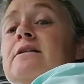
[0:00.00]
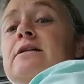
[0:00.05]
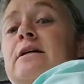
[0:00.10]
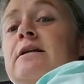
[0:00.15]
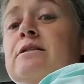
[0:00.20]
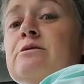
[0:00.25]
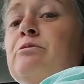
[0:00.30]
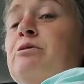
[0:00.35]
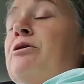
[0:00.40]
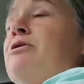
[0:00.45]

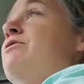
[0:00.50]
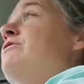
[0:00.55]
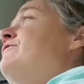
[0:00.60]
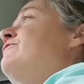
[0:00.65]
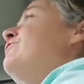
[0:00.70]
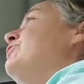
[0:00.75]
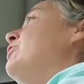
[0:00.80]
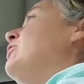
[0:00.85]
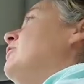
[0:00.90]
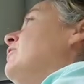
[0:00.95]
It's
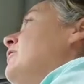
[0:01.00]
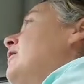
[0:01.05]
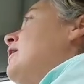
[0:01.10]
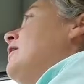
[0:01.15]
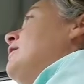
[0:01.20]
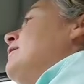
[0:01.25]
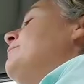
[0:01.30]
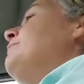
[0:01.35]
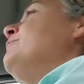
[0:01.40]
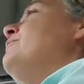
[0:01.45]
beautiful.
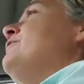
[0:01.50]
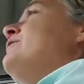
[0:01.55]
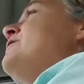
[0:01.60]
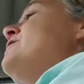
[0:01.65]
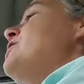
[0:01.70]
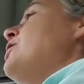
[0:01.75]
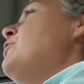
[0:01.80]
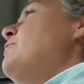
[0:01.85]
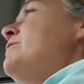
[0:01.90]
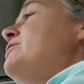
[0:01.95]

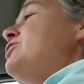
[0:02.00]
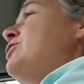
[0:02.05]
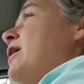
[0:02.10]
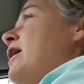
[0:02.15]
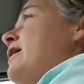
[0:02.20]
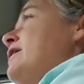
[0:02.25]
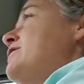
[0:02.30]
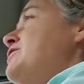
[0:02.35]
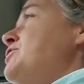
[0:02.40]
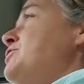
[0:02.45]
So much
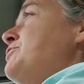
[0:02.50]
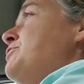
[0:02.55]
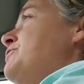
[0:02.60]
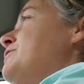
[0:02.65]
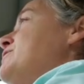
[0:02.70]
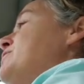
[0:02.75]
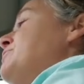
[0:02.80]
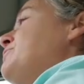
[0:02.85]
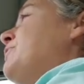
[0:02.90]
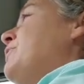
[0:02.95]

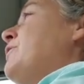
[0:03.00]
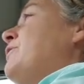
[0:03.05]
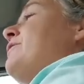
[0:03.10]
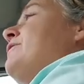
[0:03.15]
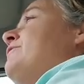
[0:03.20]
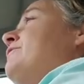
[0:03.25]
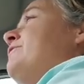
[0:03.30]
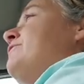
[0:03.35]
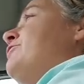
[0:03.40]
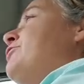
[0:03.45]
gratitude to all
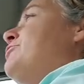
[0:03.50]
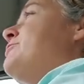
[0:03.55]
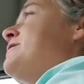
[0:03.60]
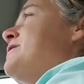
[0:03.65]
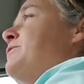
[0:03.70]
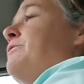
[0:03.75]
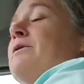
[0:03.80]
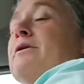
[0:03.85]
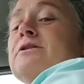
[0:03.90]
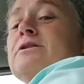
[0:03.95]
the folks
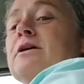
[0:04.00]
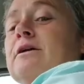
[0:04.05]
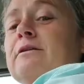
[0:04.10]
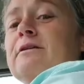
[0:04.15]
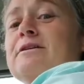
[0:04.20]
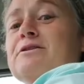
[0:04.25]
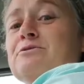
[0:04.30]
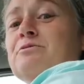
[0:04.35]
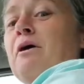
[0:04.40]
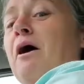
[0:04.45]
that worked on
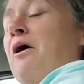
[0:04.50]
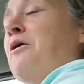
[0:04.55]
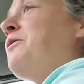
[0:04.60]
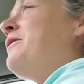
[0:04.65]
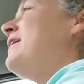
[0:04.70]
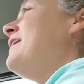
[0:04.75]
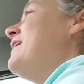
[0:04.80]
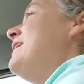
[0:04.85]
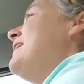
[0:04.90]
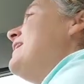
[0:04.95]
this road.
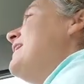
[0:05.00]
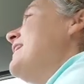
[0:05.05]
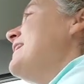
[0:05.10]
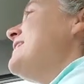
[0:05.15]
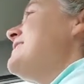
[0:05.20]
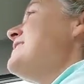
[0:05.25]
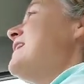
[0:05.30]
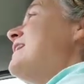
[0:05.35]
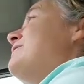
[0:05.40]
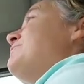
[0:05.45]

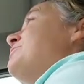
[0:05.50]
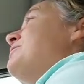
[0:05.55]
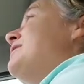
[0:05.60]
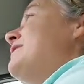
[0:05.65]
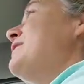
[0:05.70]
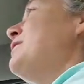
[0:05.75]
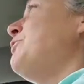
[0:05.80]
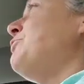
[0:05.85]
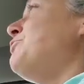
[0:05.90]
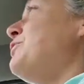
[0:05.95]
It's not
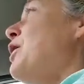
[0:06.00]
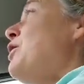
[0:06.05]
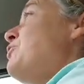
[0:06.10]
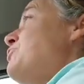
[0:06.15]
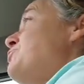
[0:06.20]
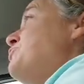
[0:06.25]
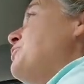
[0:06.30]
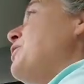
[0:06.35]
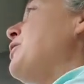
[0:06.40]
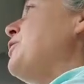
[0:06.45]
really a
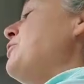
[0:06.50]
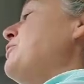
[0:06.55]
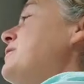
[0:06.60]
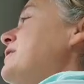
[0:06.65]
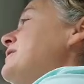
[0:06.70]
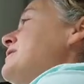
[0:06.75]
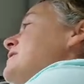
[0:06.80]
road, it's